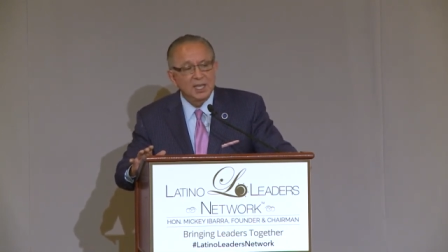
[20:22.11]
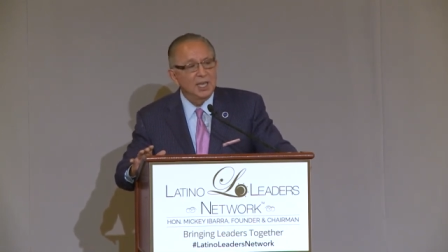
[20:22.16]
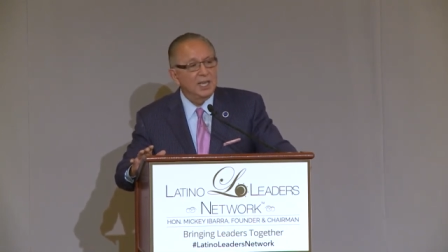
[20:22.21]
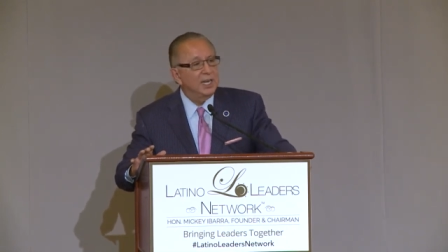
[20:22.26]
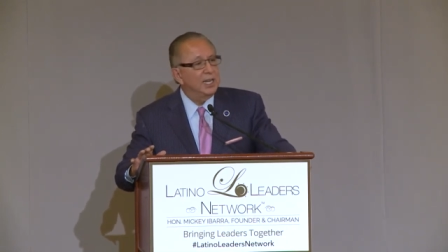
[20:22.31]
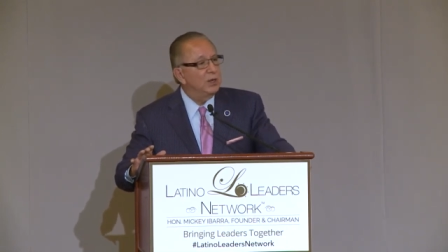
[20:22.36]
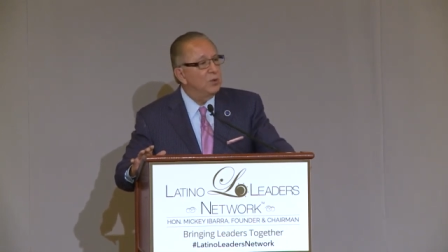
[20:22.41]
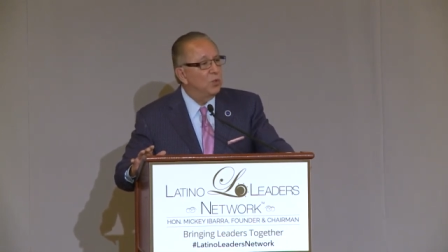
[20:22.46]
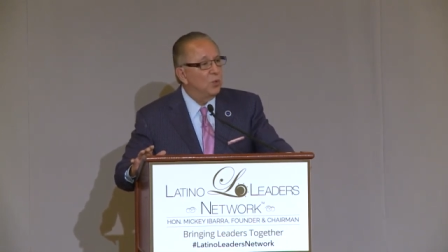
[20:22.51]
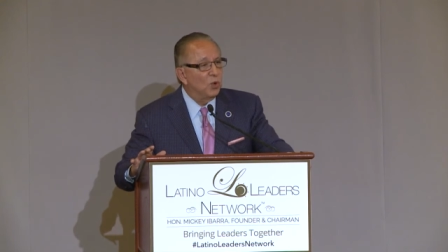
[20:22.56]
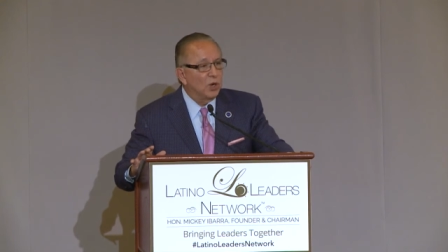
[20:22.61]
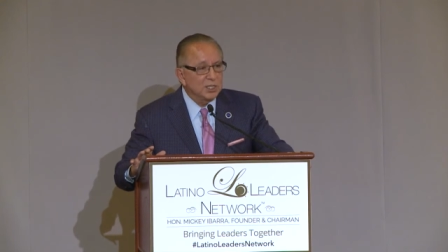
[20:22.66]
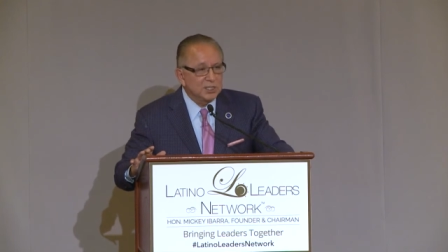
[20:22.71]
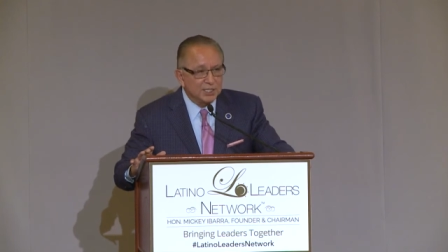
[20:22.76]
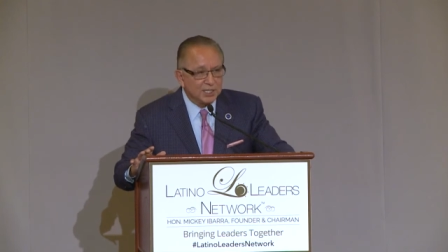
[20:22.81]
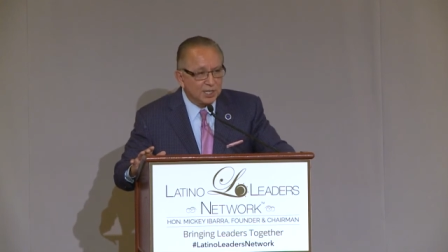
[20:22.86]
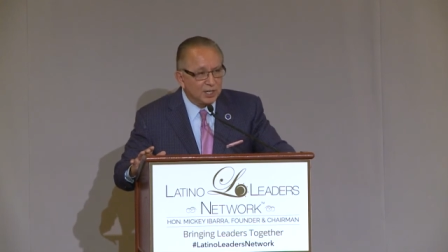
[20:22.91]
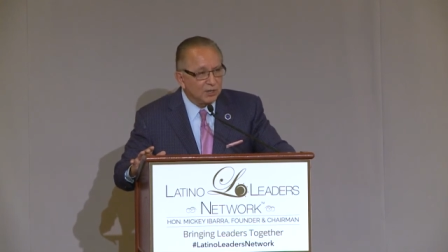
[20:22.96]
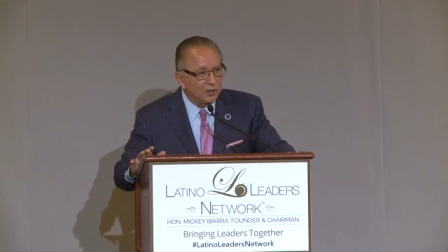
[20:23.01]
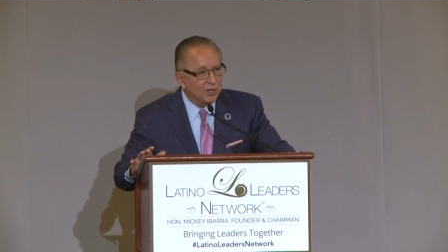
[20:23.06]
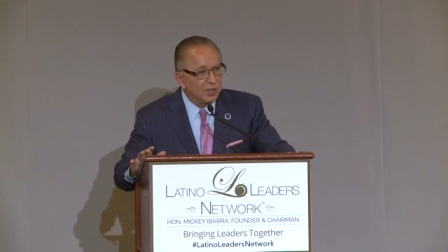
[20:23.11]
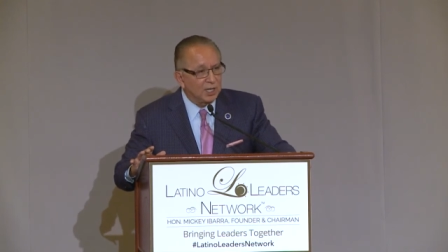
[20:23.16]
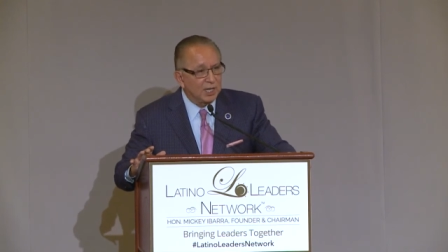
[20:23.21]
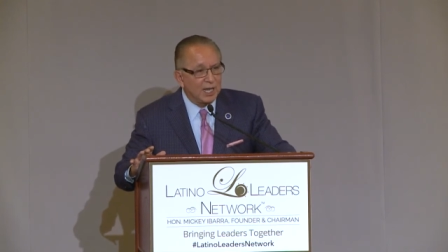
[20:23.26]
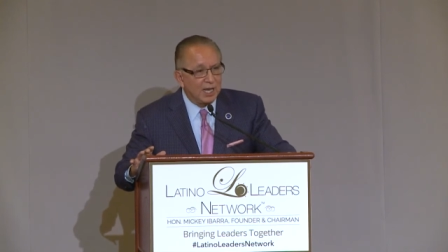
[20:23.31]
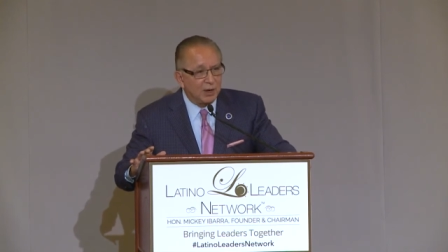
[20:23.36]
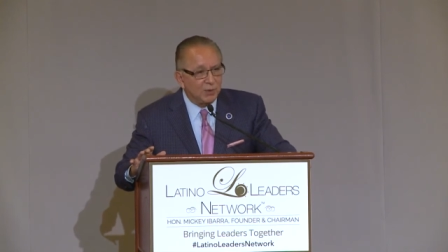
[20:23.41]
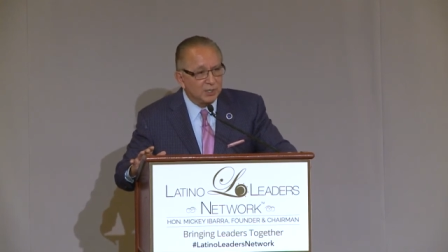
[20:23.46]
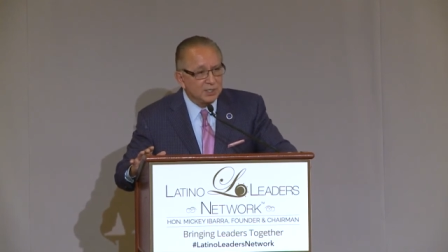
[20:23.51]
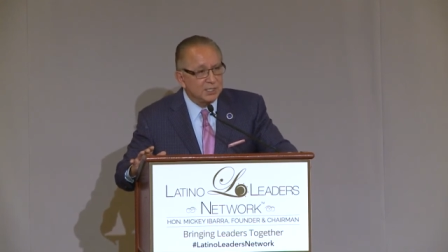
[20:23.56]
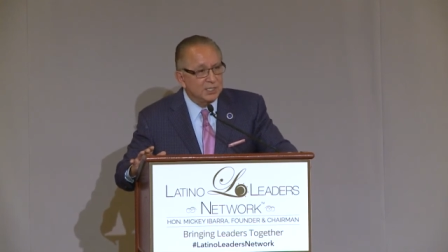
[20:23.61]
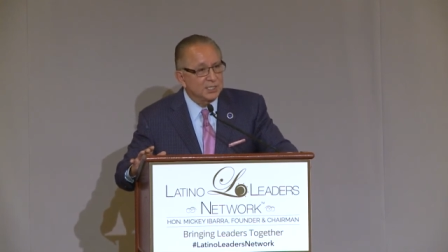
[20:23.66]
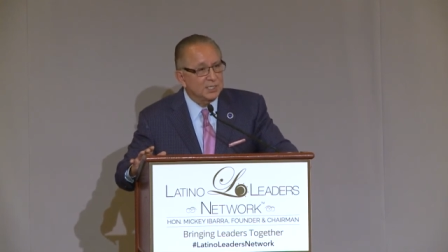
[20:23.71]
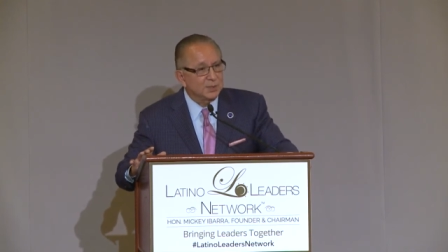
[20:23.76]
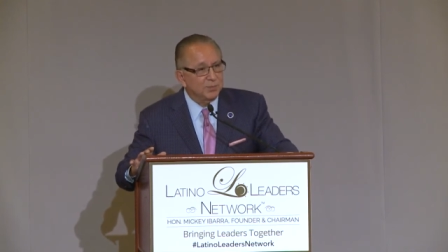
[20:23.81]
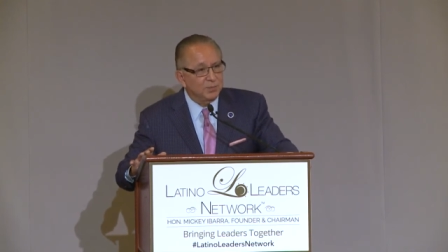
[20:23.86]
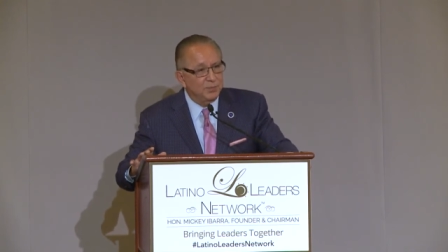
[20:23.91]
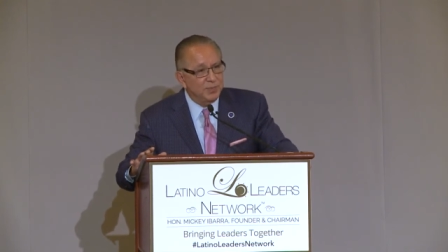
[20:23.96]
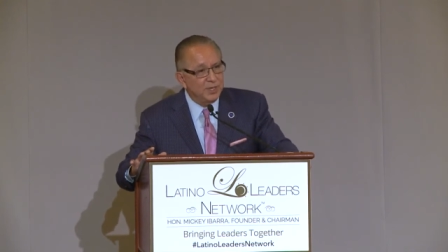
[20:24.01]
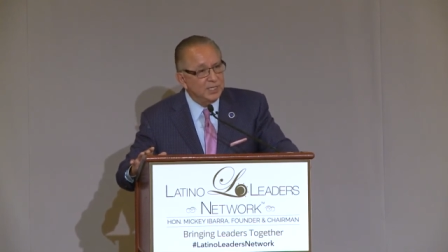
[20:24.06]
and he wasn't going to allow us
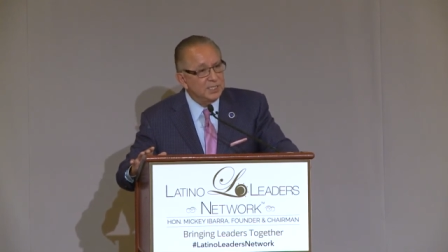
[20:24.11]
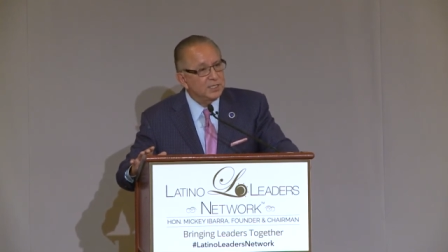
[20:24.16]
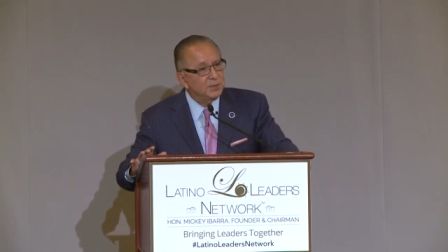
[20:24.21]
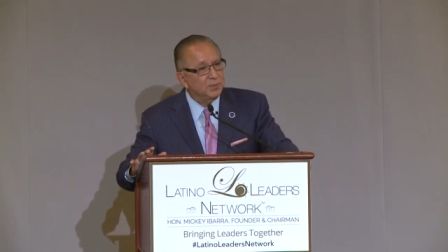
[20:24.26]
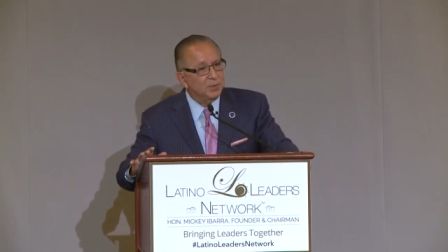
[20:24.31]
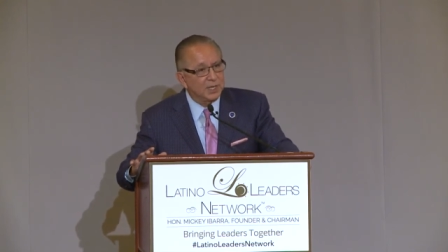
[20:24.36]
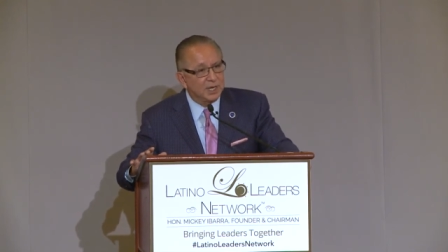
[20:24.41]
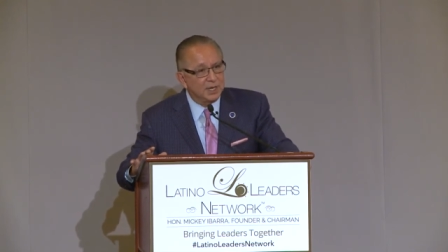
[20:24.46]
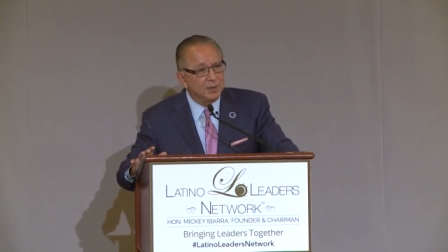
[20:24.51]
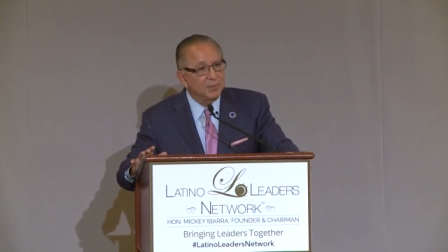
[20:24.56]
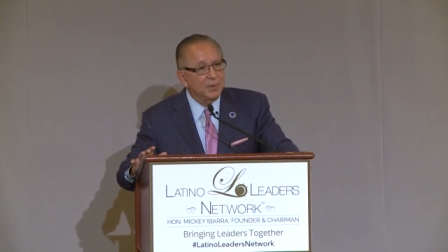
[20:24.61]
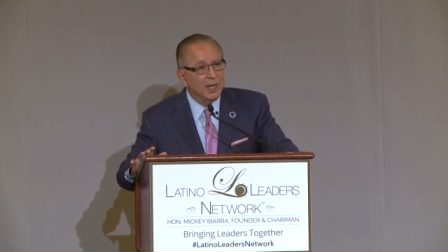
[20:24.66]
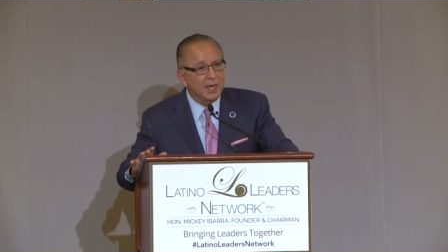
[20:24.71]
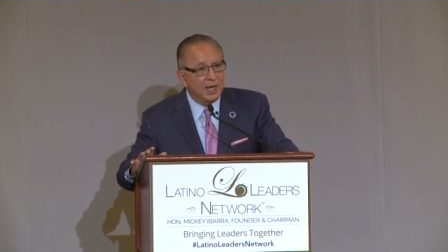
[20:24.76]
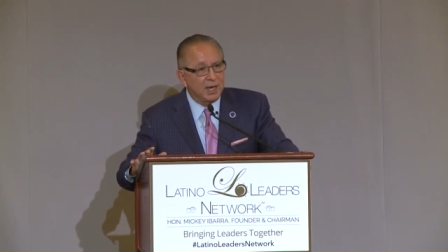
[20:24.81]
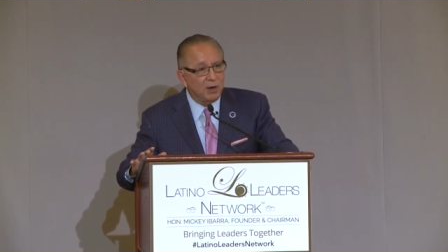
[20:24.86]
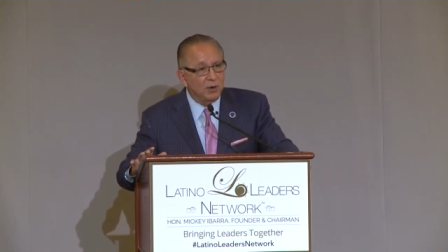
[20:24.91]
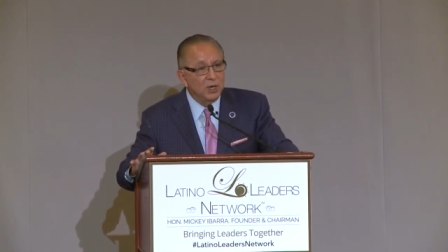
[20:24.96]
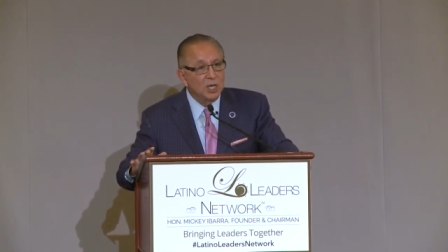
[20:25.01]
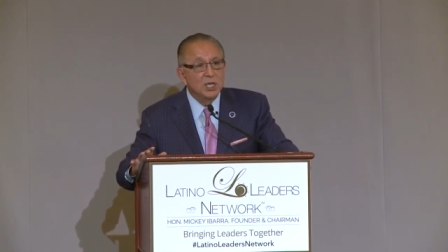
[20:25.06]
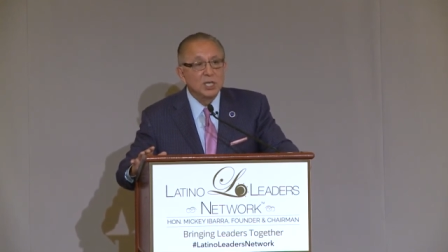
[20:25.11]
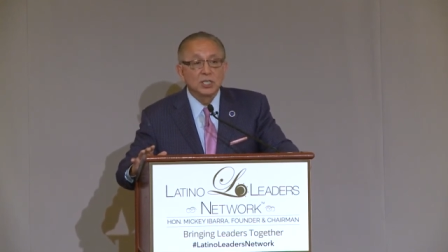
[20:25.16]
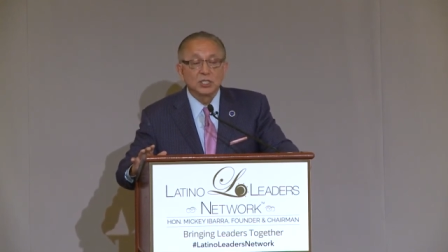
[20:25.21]
to be split up now.